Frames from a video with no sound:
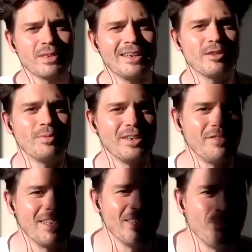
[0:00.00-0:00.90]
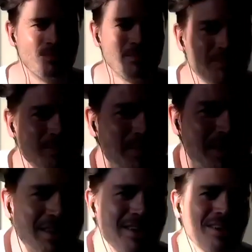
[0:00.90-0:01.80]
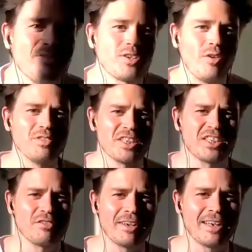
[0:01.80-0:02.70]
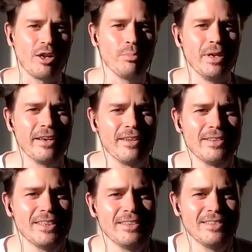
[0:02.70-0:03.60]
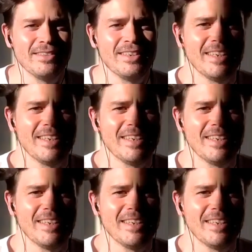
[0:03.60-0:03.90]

a little bit of the the conversation around Almere in